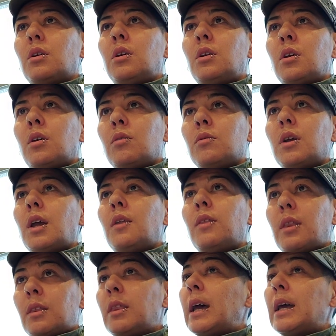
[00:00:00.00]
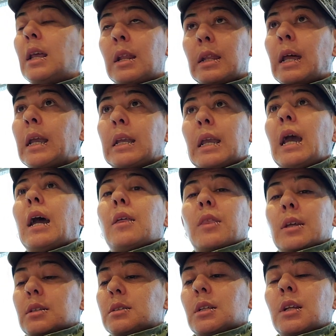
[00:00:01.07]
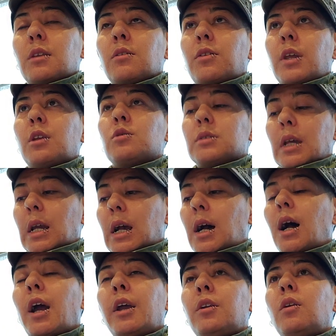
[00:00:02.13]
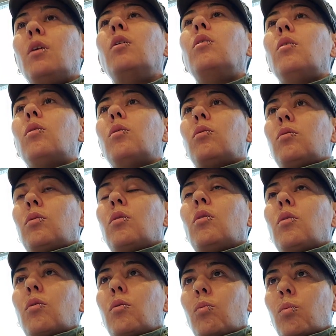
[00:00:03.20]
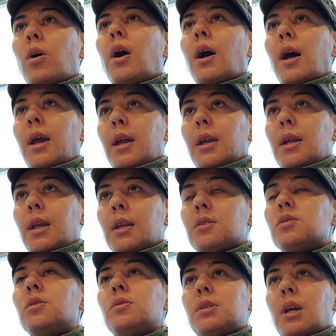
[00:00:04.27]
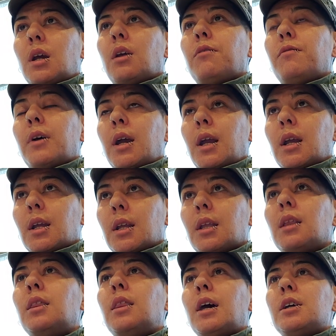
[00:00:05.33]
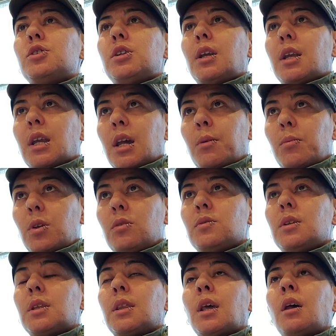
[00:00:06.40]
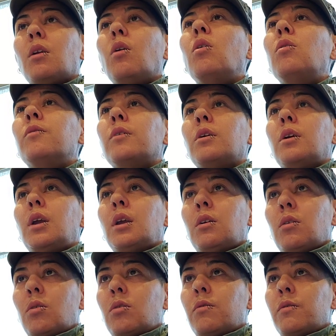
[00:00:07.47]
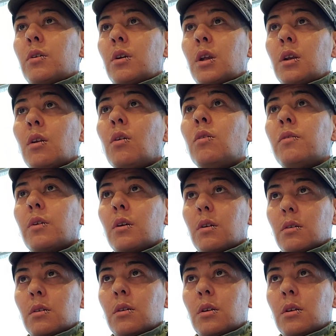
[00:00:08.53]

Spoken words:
You know, and that's another thing, is like, I know why it's so terrifying that she kept using that over and over and over.